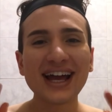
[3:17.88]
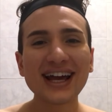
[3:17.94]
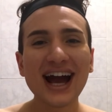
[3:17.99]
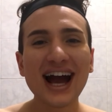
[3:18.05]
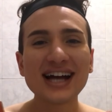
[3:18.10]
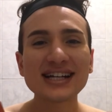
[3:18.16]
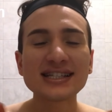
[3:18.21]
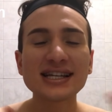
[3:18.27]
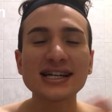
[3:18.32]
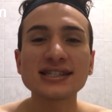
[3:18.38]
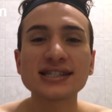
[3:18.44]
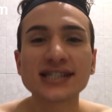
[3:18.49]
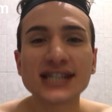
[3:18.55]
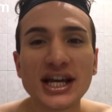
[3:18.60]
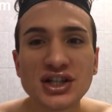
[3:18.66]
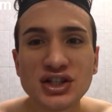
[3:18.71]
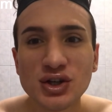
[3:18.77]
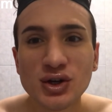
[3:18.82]
guys, it's
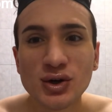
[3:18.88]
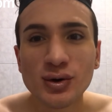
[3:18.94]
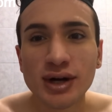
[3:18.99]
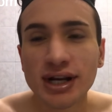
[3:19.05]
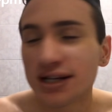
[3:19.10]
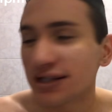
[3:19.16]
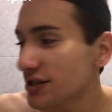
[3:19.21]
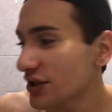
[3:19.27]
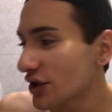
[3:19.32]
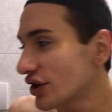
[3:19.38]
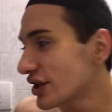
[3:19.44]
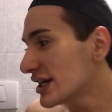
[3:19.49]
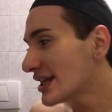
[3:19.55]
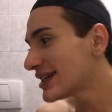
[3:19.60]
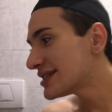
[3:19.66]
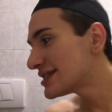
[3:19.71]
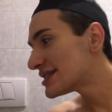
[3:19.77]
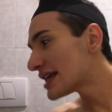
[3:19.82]
day 2. It is
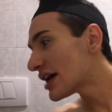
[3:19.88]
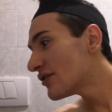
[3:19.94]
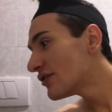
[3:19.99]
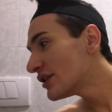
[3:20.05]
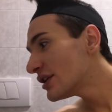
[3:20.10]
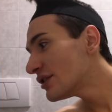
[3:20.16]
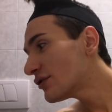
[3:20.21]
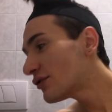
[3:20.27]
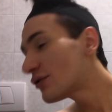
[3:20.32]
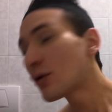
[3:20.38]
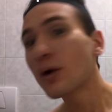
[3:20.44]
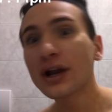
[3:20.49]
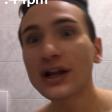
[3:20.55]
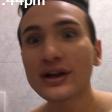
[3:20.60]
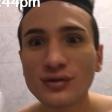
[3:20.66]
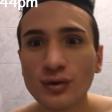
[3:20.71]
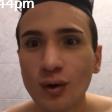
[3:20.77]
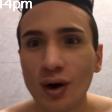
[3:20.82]
currently
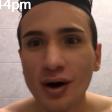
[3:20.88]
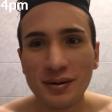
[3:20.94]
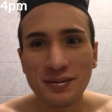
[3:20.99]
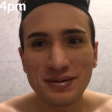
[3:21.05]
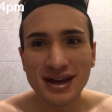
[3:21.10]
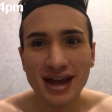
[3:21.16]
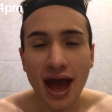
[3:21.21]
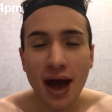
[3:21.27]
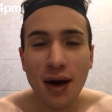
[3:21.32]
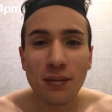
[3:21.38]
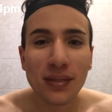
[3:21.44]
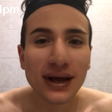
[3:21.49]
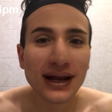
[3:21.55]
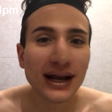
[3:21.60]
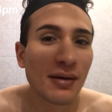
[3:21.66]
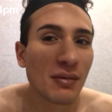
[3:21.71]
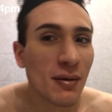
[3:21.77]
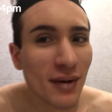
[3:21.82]
7:44 p.m.
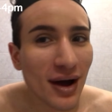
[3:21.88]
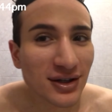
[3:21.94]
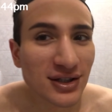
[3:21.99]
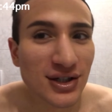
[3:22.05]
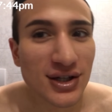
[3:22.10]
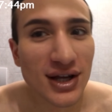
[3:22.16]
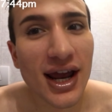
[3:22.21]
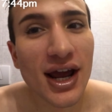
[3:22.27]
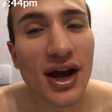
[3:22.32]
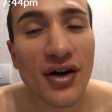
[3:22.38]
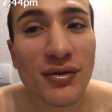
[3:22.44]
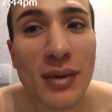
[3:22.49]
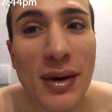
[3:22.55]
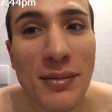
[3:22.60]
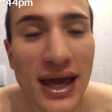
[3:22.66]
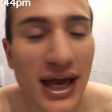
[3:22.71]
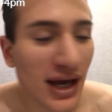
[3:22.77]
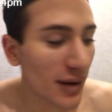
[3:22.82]
and I'm about to take off my
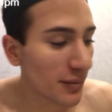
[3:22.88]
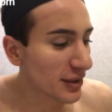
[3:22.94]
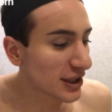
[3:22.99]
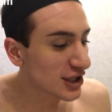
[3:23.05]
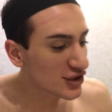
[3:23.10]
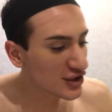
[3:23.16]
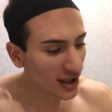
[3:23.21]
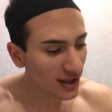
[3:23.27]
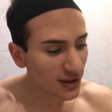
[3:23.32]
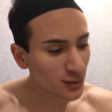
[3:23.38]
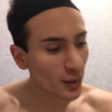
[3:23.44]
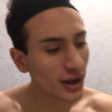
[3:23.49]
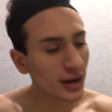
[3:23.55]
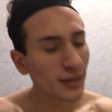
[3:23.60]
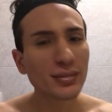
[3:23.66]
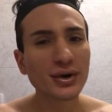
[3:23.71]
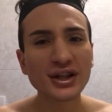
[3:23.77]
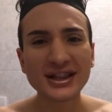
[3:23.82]
makeup, and I just want
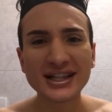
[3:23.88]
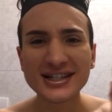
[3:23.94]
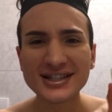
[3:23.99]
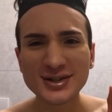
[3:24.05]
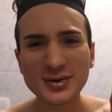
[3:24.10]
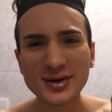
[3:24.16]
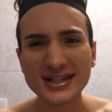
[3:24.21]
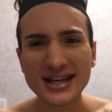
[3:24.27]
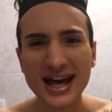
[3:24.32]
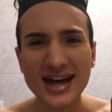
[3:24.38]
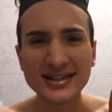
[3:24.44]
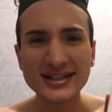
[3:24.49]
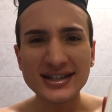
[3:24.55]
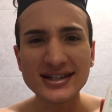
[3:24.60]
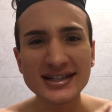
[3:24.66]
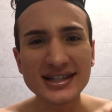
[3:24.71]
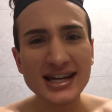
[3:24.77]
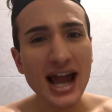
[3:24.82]
to put this to a test
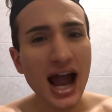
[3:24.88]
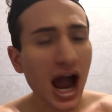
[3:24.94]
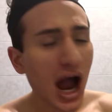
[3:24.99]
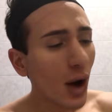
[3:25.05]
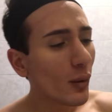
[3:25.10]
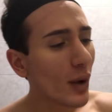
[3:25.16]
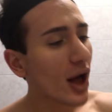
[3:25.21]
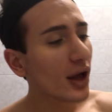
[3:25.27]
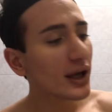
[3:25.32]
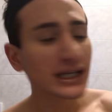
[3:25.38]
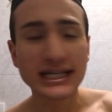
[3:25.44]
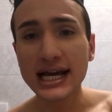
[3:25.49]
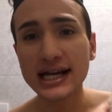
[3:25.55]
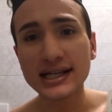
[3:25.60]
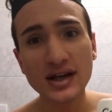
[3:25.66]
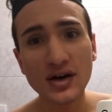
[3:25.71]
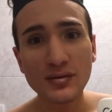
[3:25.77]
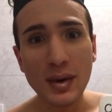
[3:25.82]
and see how well it
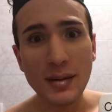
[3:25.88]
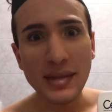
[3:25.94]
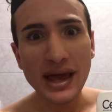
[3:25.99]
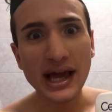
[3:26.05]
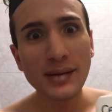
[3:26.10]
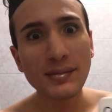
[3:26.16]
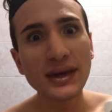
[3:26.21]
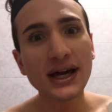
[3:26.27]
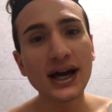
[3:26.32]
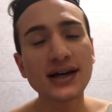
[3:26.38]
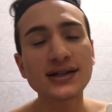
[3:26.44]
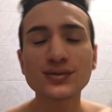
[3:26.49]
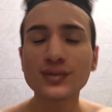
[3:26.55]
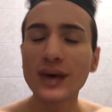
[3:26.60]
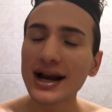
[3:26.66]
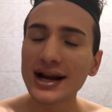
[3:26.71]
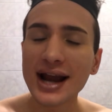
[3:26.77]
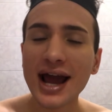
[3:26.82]
takes off my makeup, because
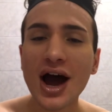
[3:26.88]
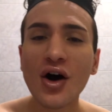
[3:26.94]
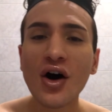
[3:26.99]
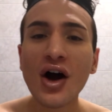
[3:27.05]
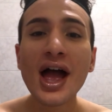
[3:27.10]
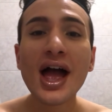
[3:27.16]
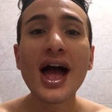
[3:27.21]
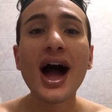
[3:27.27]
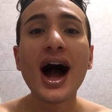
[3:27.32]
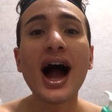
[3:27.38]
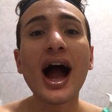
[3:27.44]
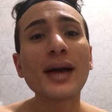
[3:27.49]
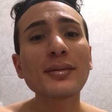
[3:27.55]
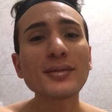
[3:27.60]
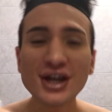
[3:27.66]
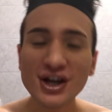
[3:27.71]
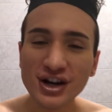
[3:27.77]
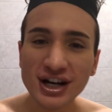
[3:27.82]
right now I'm
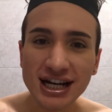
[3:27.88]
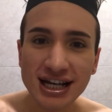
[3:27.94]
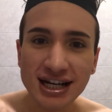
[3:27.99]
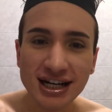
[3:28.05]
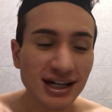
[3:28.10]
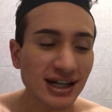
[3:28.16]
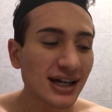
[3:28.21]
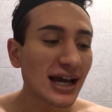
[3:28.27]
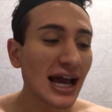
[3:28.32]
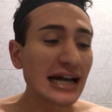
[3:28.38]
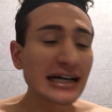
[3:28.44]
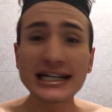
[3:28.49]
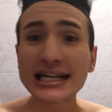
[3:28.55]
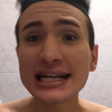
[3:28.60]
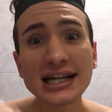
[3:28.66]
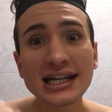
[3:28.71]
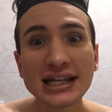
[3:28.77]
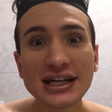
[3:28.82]
here in Italy, and in
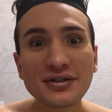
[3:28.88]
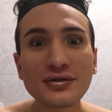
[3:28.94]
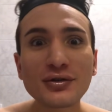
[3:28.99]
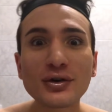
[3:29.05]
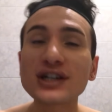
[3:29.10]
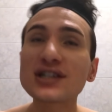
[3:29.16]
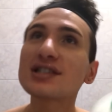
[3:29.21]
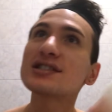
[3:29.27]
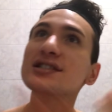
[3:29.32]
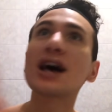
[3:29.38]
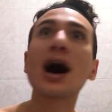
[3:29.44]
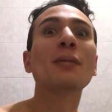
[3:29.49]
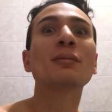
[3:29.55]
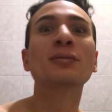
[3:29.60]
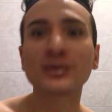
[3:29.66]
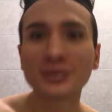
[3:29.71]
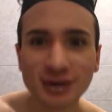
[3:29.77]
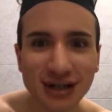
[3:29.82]
Italy for
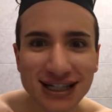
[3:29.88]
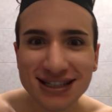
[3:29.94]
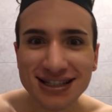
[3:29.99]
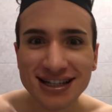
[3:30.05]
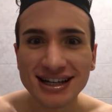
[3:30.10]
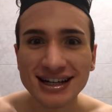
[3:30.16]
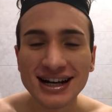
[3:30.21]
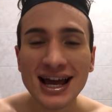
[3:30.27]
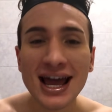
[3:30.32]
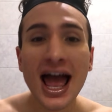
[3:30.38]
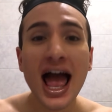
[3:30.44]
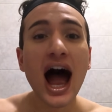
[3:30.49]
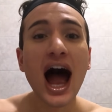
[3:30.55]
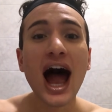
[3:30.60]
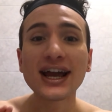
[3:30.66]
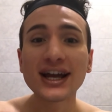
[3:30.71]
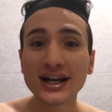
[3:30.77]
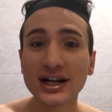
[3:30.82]
some reason
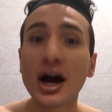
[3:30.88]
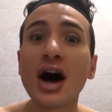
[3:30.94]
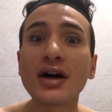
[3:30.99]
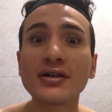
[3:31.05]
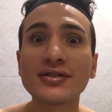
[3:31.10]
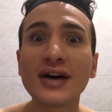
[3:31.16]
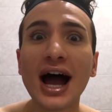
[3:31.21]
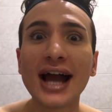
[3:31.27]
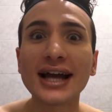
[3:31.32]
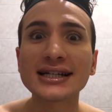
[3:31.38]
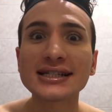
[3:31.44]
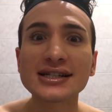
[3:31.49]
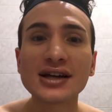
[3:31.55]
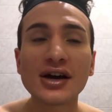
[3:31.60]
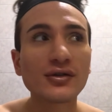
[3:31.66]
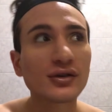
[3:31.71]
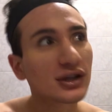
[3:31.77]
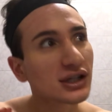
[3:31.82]
I cannot find,
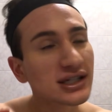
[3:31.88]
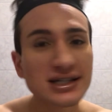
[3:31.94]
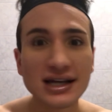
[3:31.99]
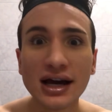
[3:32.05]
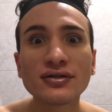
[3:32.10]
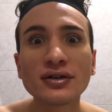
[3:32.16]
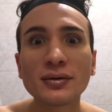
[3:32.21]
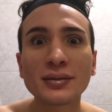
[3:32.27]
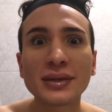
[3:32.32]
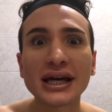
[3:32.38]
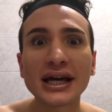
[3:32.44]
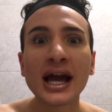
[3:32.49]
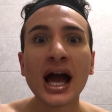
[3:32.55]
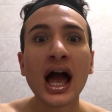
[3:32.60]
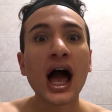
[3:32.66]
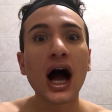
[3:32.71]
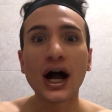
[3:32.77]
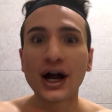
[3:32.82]
for the death of me,
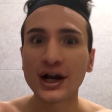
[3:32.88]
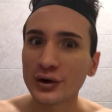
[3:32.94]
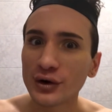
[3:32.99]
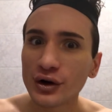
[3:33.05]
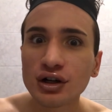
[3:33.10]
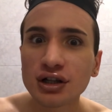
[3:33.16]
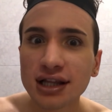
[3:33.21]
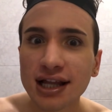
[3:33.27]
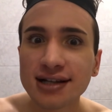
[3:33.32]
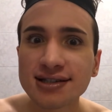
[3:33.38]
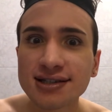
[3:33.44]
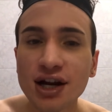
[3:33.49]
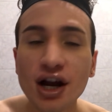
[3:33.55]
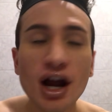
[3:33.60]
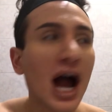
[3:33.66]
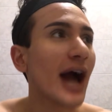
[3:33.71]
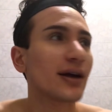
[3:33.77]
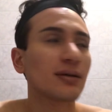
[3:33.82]
an oil
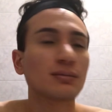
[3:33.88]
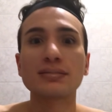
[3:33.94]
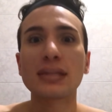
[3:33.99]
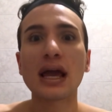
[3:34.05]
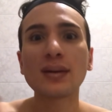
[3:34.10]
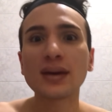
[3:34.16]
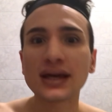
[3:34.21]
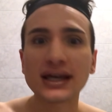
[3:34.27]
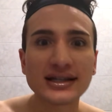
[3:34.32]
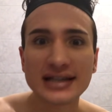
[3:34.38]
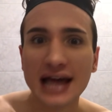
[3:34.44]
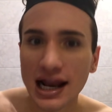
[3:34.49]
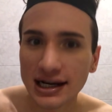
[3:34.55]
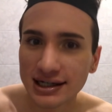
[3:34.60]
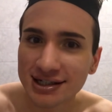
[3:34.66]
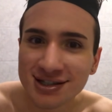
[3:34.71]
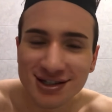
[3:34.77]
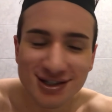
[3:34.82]
cleanser. Maybe
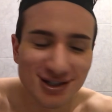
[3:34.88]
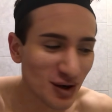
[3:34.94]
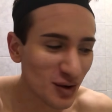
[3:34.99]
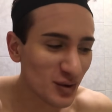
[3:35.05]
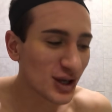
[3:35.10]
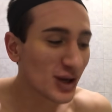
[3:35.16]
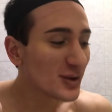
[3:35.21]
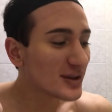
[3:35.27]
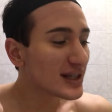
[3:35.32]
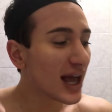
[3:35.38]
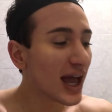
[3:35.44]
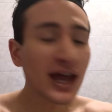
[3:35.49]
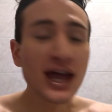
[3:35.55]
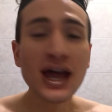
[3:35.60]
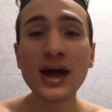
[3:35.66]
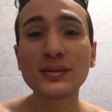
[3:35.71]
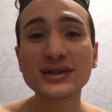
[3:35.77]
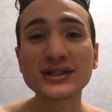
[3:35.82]
Italians don't use it,
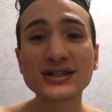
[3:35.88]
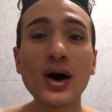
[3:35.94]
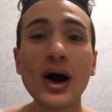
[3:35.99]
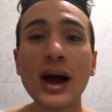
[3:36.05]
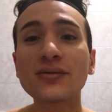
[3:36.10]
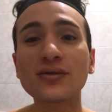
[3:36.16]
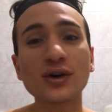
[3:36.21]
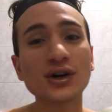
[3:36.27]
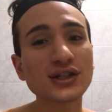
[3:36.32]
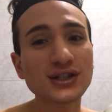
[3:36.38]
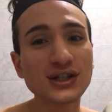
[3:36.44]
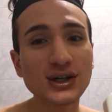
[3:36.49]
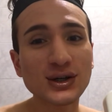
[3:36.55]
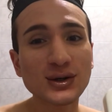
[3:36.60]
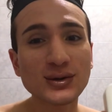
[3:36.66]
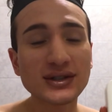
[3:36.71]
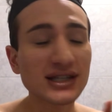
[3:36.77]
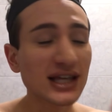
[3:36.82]
but so I'm forced to
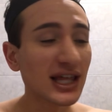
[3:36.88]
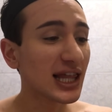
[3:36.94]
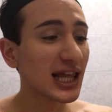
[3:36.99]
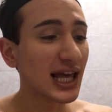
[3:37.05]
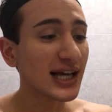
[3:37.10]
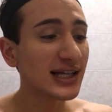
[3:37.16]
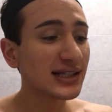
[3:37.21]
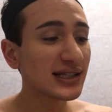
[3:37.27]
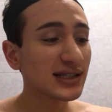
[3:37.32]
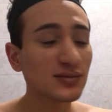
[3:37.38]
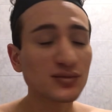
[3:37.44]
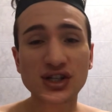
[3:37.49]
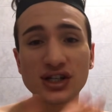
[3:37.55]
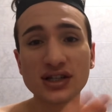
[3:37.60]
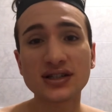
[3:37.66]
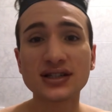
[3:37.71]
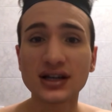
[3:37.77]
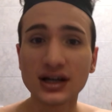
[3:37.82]
use this
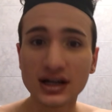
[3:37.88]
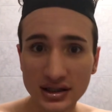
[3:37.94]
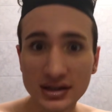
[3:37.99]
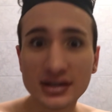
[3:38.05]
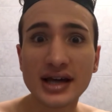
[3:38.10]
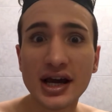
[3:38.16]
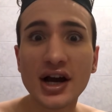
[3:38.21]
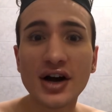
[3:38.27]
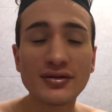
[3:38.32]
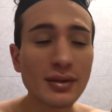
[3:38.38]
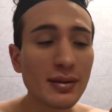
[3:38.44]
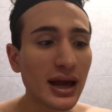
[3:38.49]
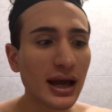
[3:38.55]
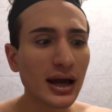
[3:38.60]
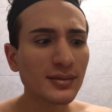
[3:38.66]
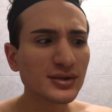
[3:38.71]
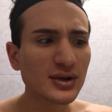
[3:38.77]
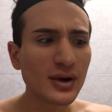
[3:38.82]
just to take off my
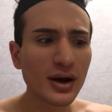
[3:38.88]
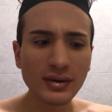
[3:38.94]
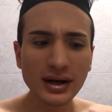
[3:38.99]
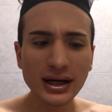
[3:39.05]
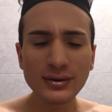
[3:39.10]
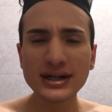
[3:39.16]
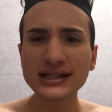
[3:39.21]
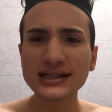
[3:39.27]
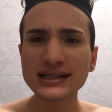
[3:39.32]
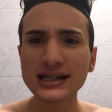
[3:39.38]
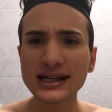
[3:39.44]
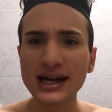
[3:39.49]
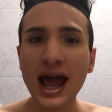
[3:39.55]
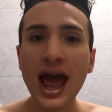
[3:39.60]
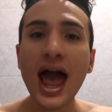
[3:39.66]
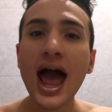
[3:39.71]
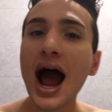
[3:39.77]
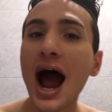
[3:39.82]
makeup. So I really want to see
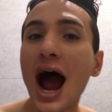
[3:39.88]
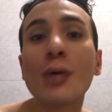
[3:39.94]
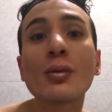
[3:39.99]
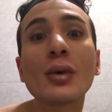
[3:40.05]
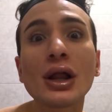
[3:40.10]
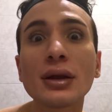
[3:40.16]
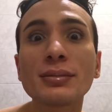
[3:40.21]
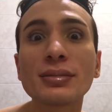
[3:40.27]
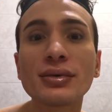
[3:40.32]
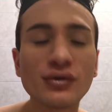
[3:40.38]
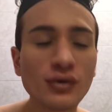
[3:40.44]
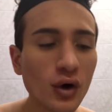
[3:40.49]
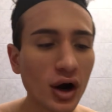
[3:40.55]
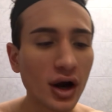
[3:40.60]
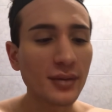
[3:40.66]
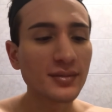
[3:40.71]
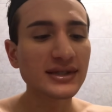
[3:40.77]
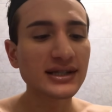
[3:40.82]
how well it
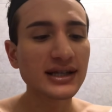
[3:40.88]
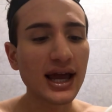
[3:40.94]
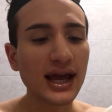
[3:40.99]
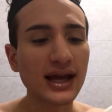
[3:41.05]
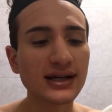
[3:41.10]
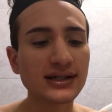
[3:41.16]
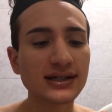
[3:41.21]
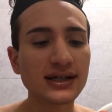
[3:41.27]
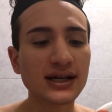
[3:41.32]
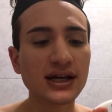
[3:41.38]
performs and